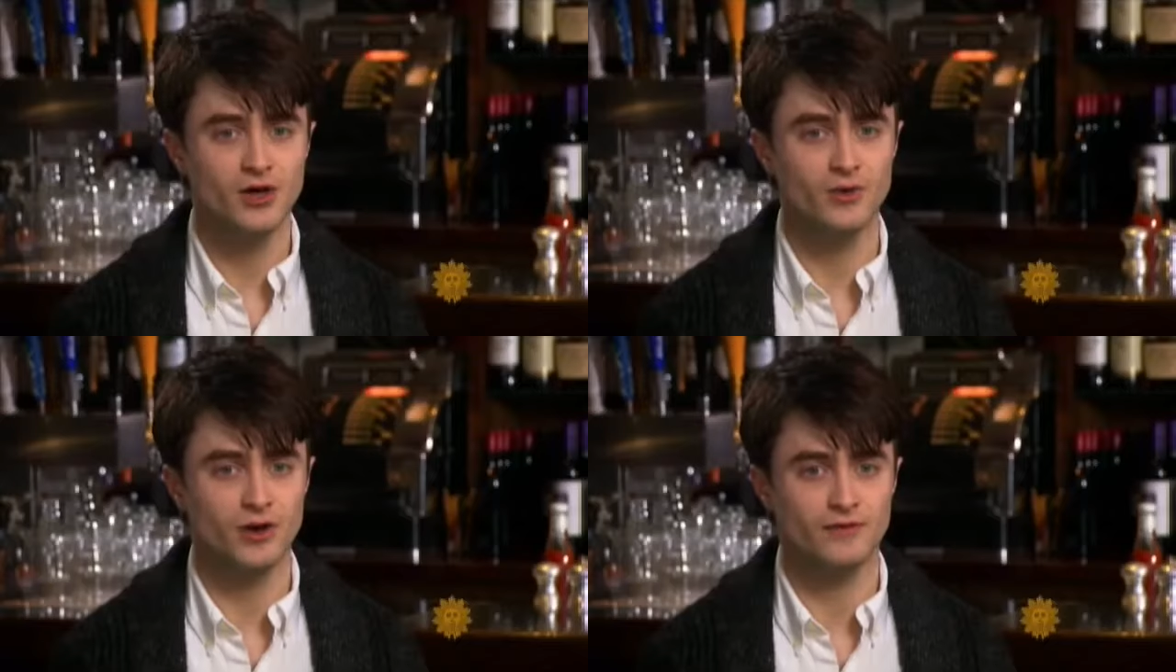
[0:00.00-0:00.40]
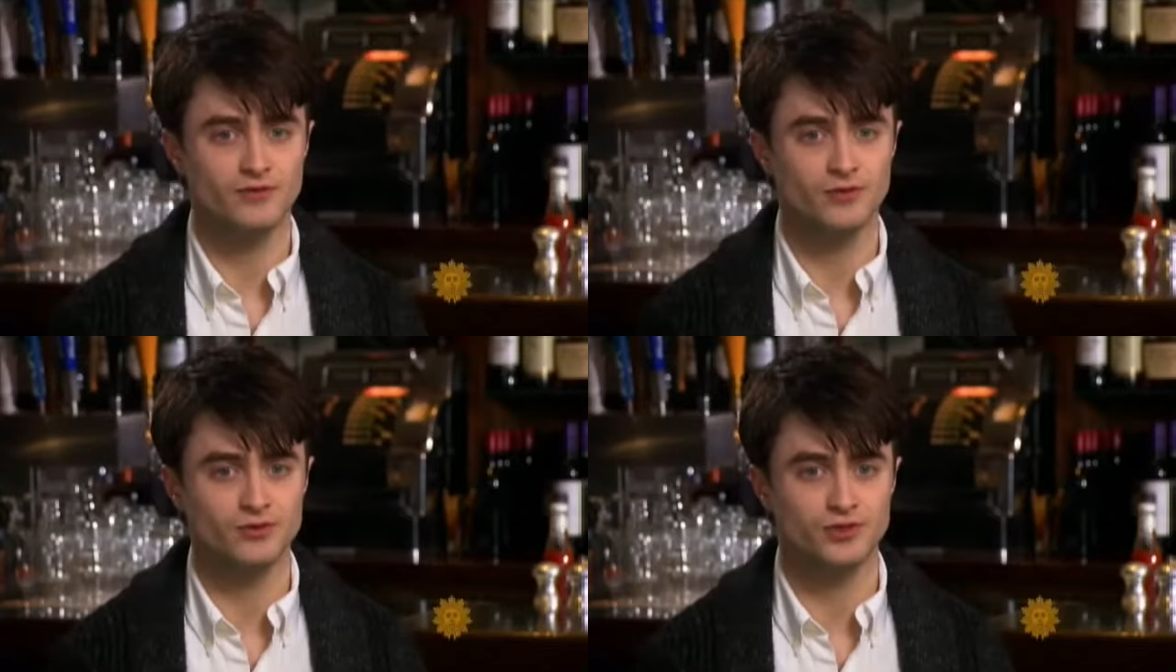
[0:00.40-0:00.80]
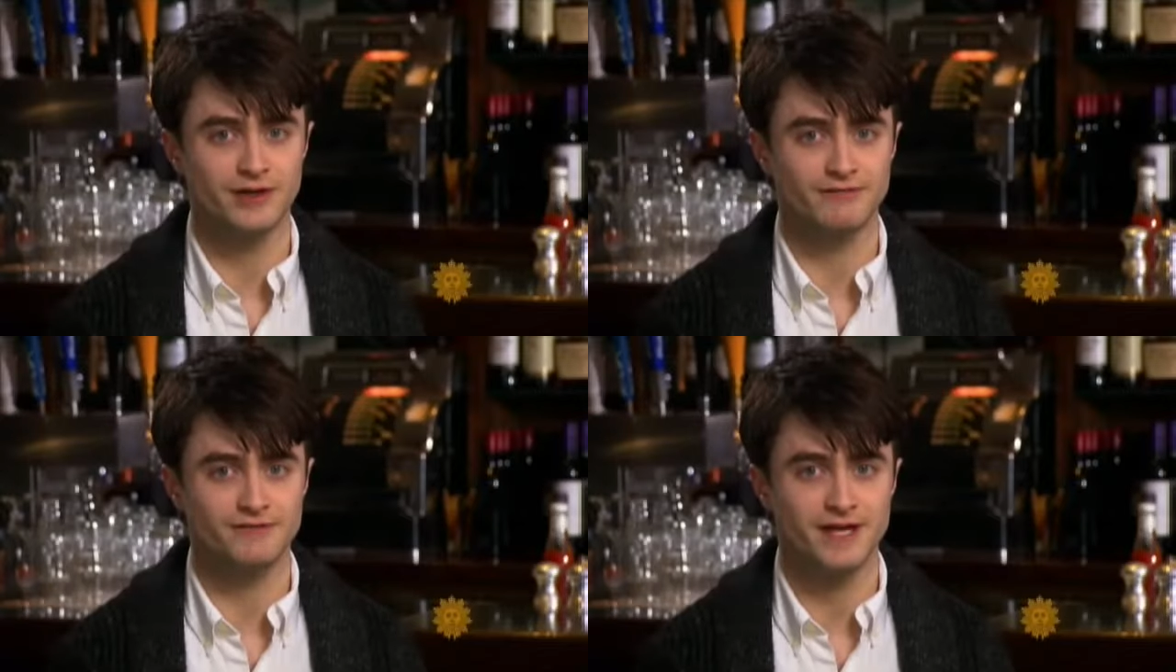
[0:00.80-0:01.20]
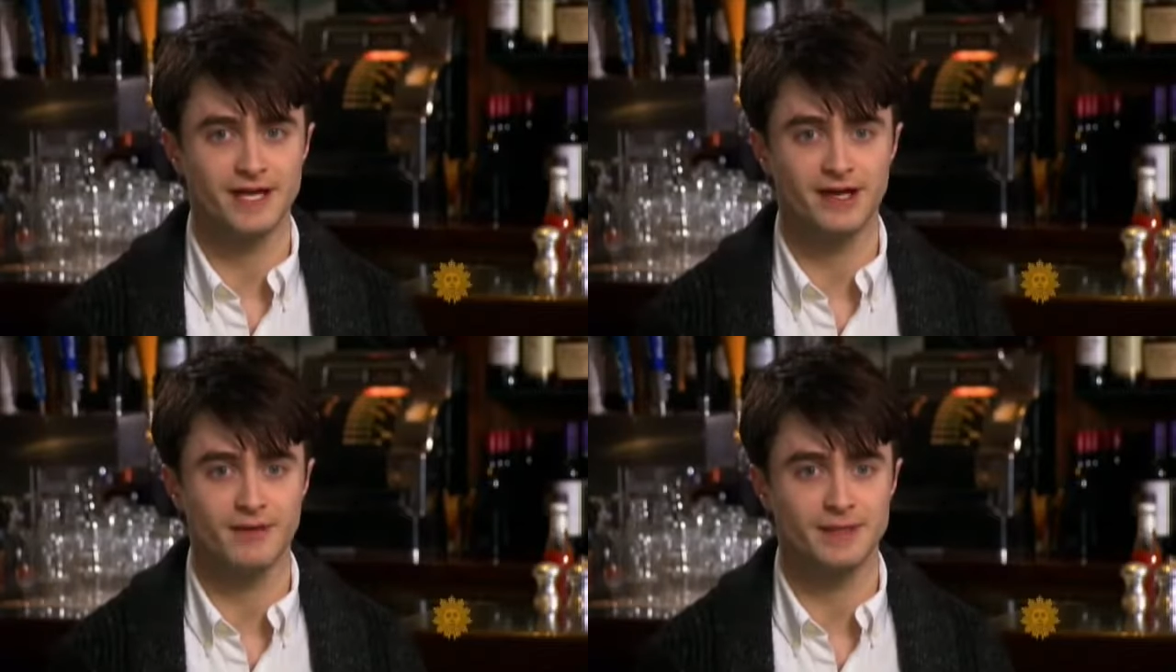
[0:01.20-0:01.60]
no, of course you have
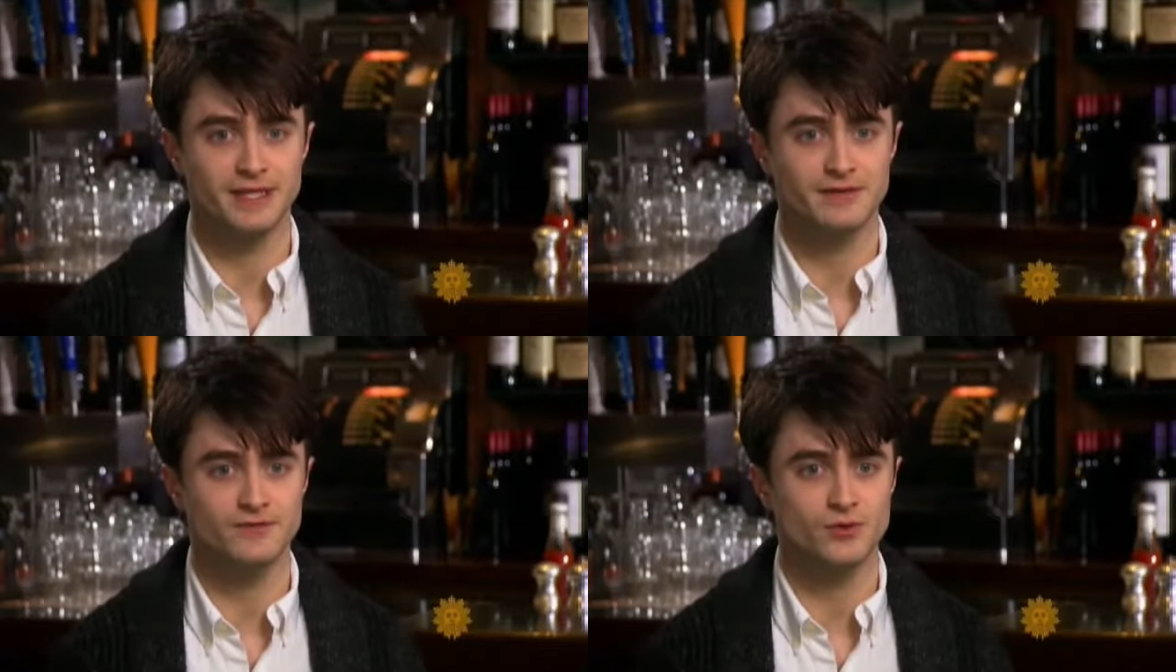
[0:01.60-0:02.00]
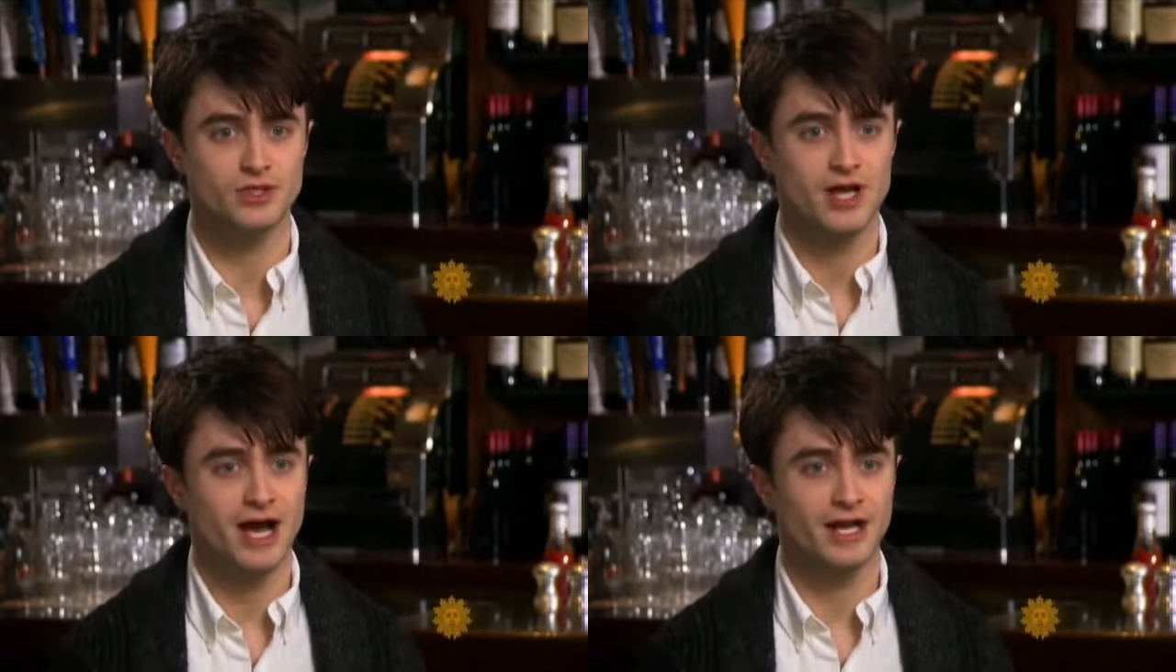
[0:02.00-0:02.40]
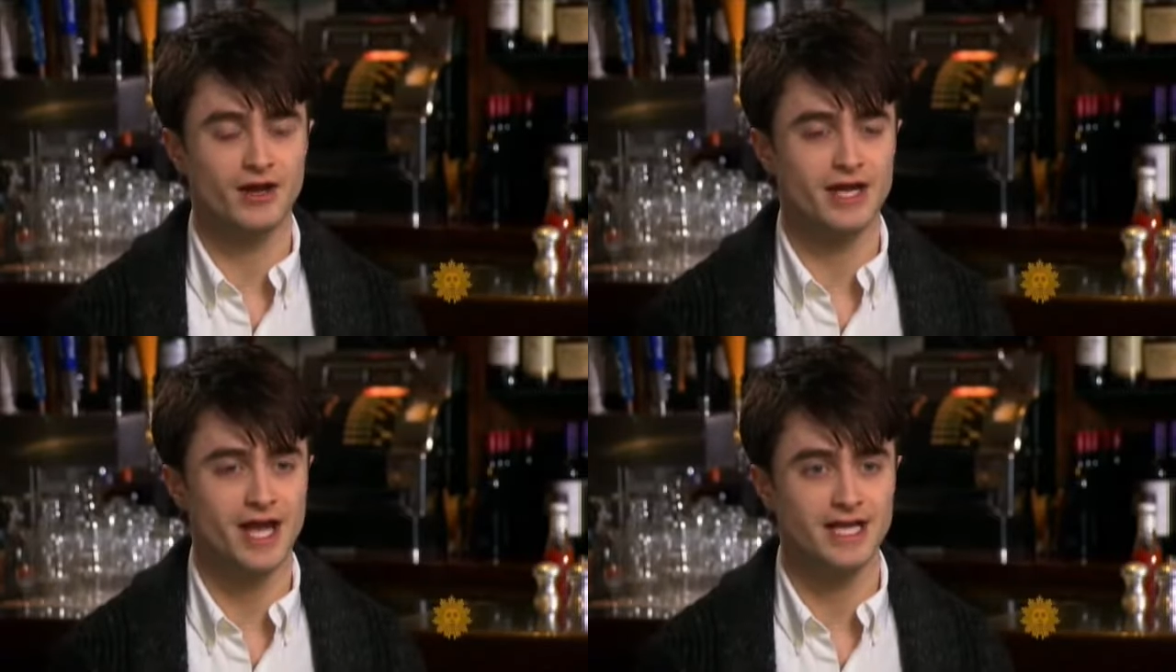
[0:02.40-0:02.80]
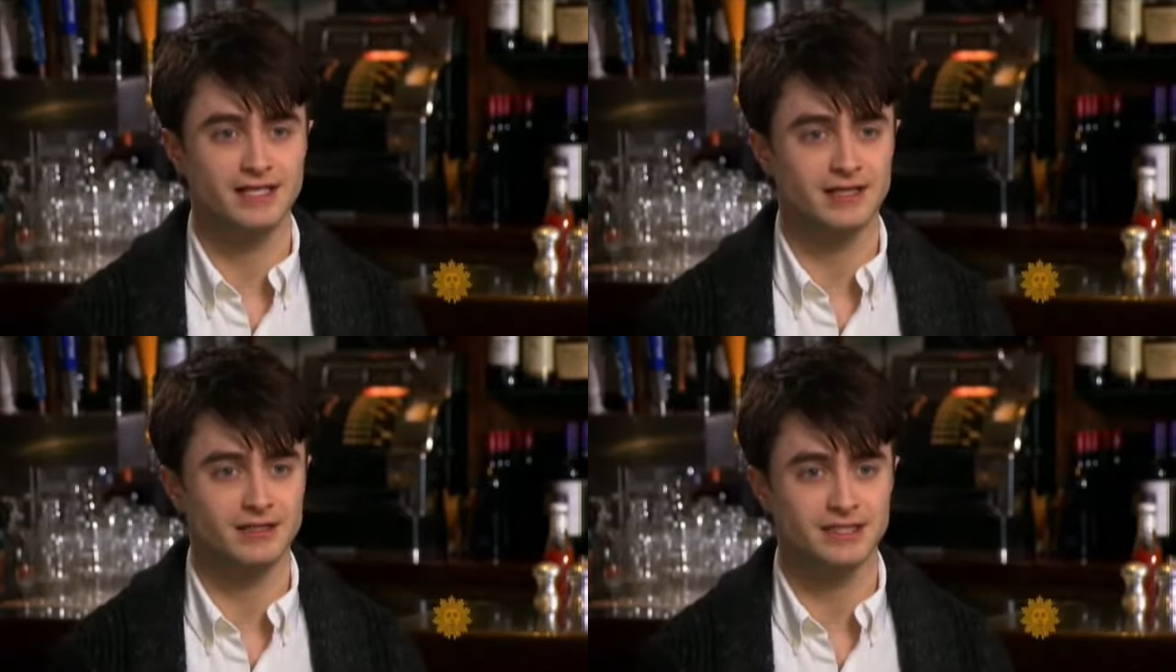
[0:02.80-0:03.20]
fear. I mean, of course, and I
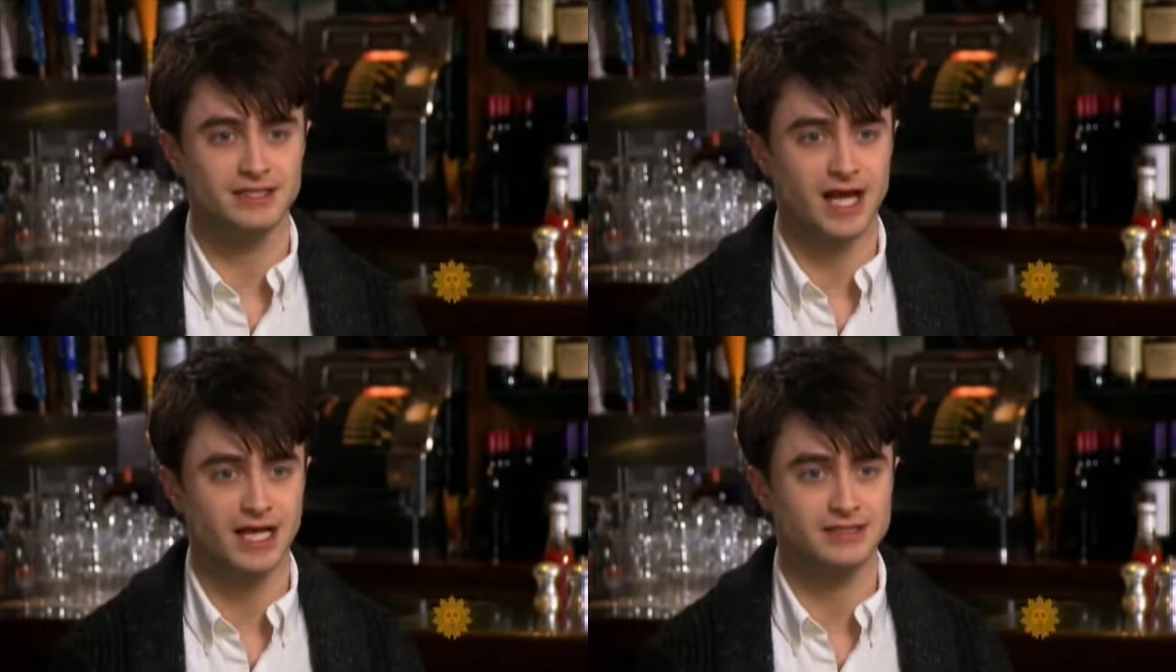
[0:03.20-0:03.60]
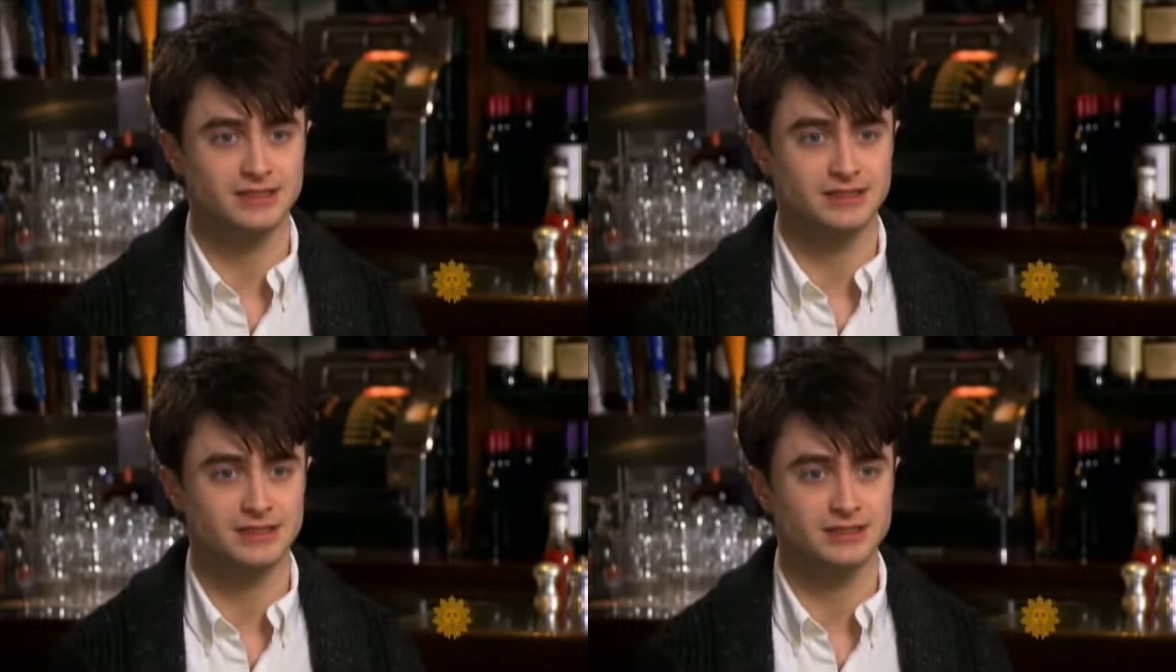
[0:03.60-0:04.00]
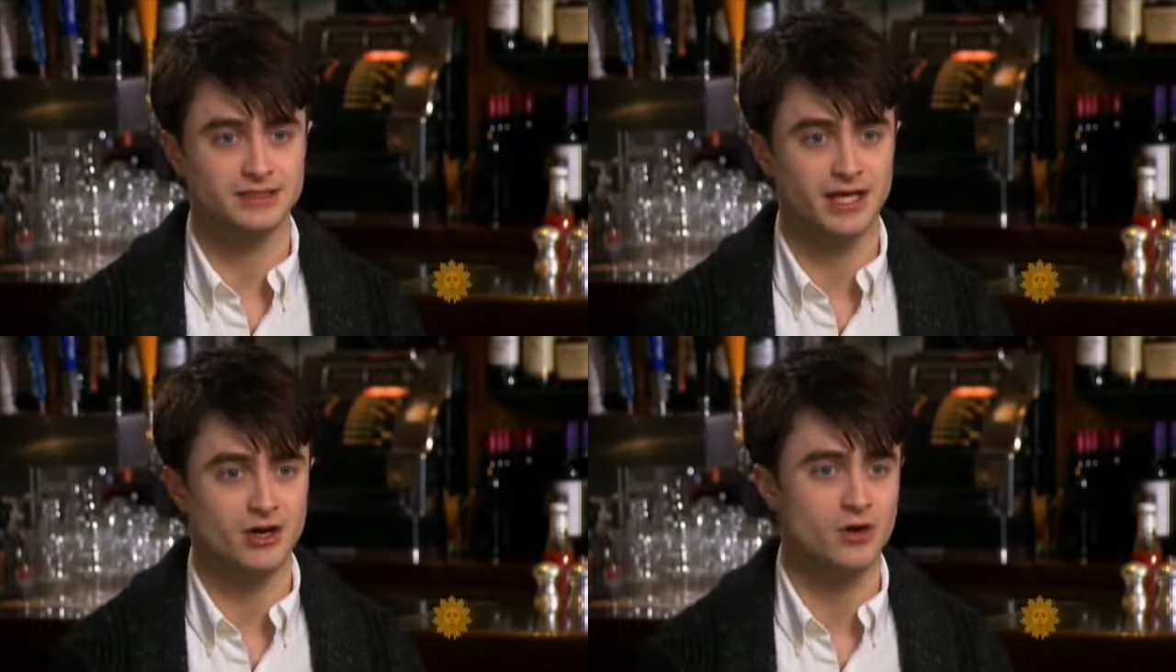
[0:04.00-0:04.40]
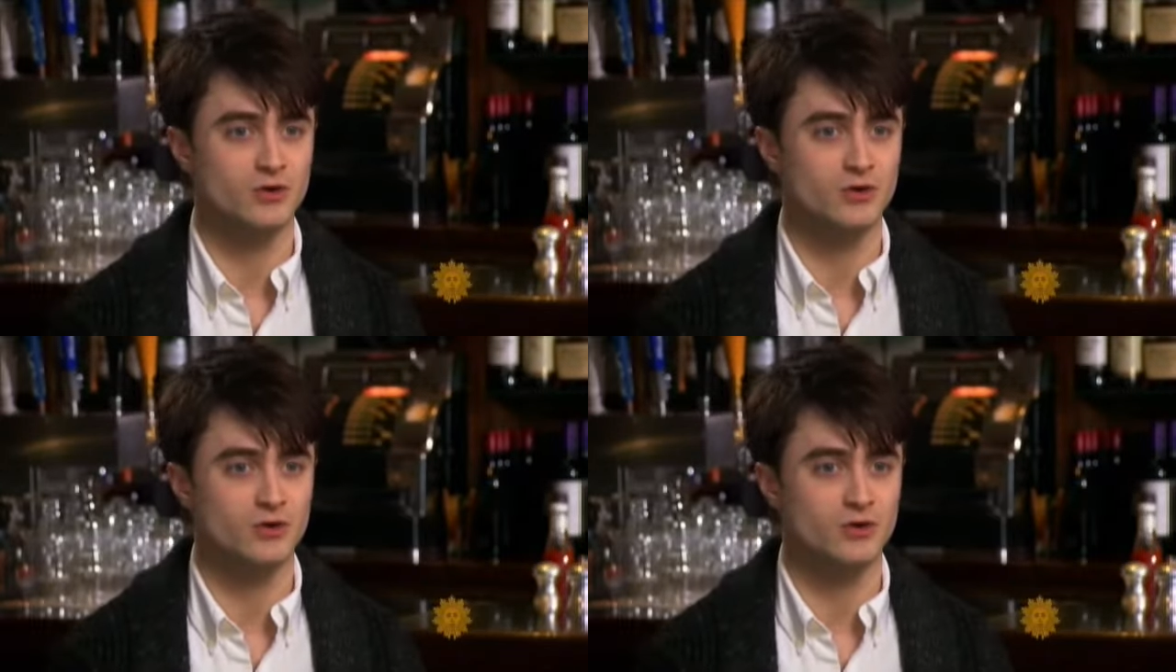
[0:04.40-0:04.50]
hate these actors that say,